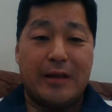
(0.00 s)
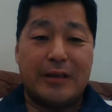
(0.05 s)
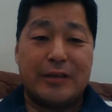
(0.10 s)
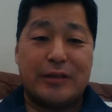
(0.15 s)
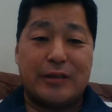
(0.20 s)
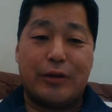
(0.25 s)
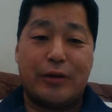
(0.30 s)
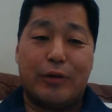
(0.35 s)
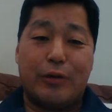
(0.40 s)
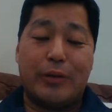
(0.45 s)

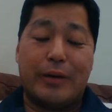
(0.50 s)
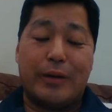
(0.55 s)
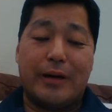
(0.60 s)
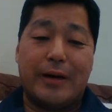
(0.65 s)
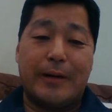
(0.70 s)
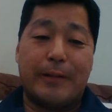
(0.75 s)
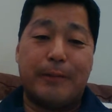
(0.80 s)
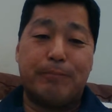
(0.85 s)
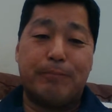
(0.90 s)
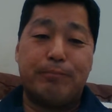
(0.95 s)

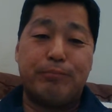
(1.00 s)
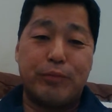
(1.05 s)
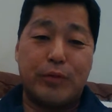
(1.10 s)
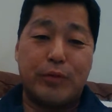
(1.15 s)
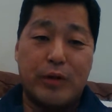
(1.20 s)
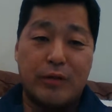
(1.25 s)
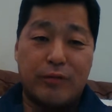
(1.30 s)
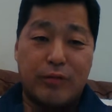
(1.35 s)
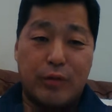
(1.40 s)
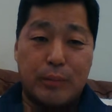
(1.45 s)
So
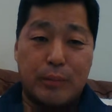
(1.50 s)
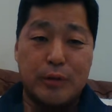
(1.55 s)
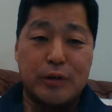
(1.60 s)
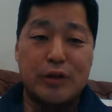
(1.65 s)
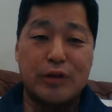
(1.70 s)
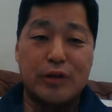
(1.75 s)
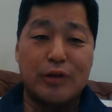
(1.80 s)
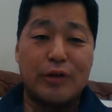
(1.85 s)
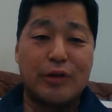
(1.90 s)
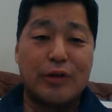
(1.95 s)
the
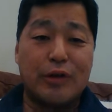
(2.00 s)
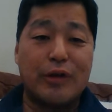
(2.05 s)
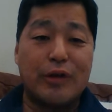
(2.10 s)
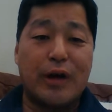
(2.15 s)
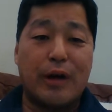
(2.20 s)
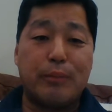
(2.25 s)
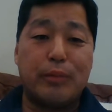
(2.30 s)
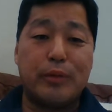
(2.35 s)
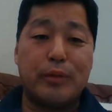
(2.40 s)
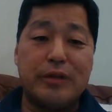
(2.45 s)
pharmaceutical
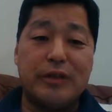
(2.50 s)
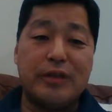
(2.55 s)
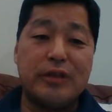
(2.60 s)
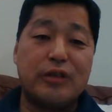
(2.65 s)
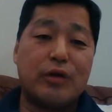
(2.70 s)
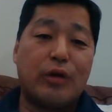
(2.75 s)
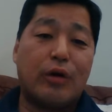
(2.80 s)
companies